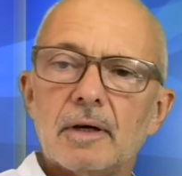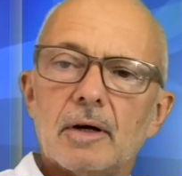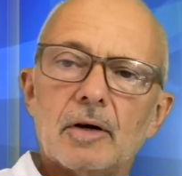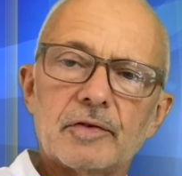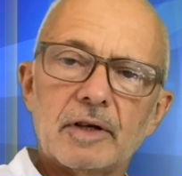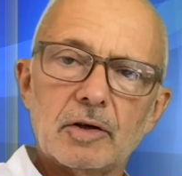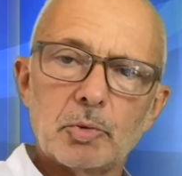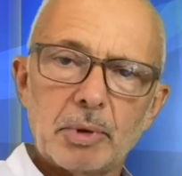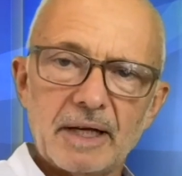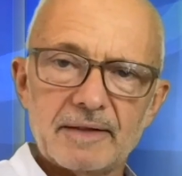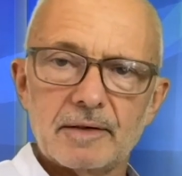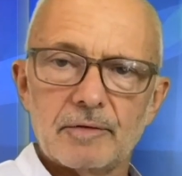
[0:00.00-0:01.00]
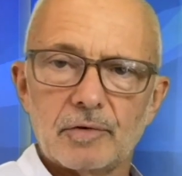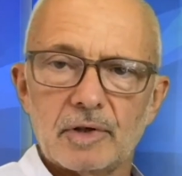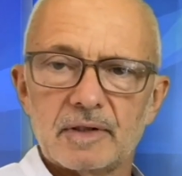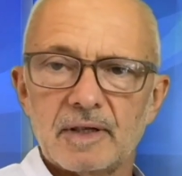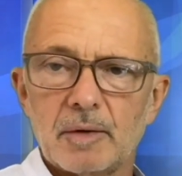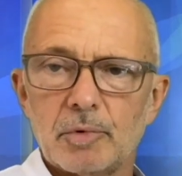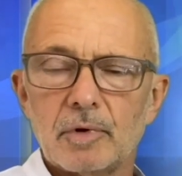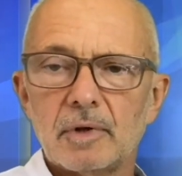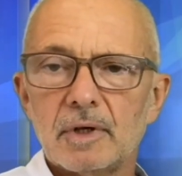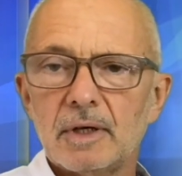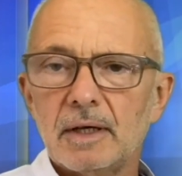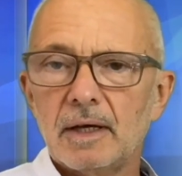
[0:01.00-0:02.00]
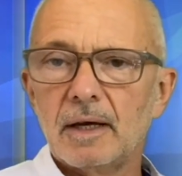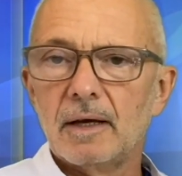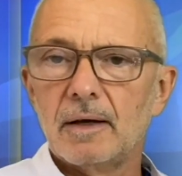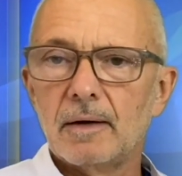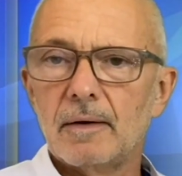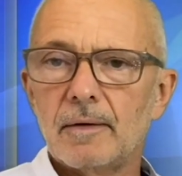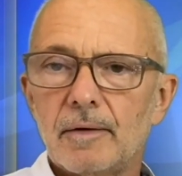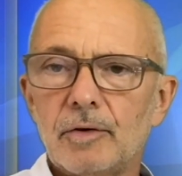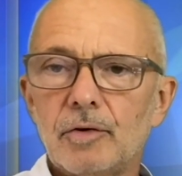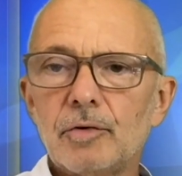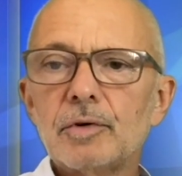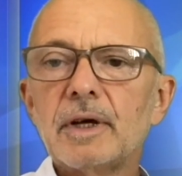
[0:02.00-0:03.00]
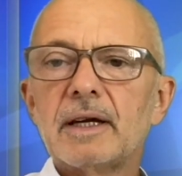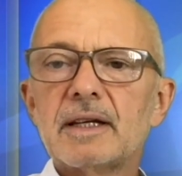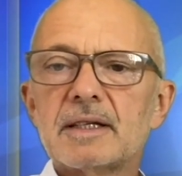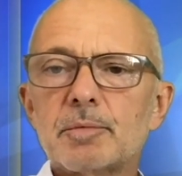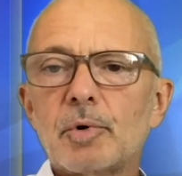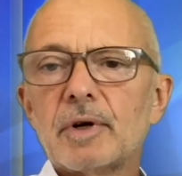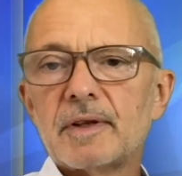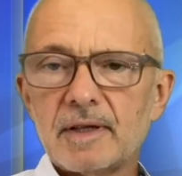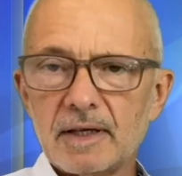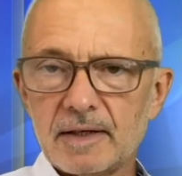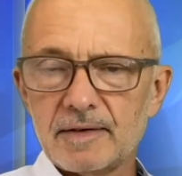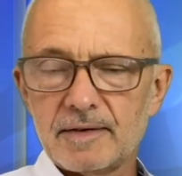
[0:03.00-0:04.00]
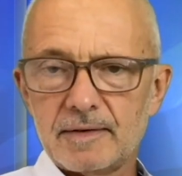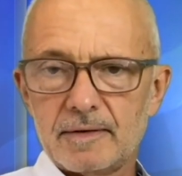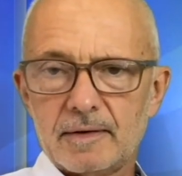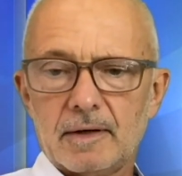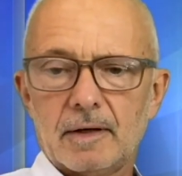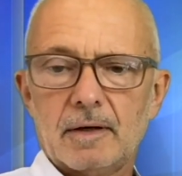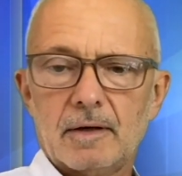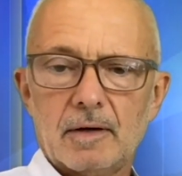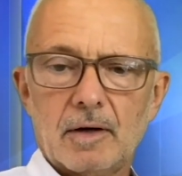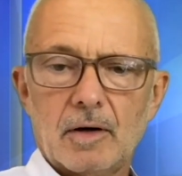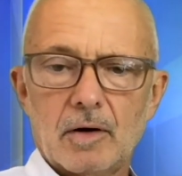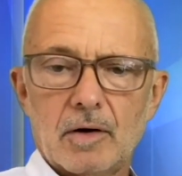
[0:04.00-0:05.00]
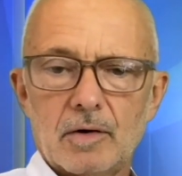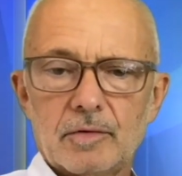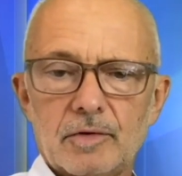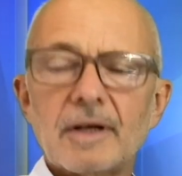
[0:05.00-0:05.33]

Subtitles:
ossiculoplasty, for example, you can export this on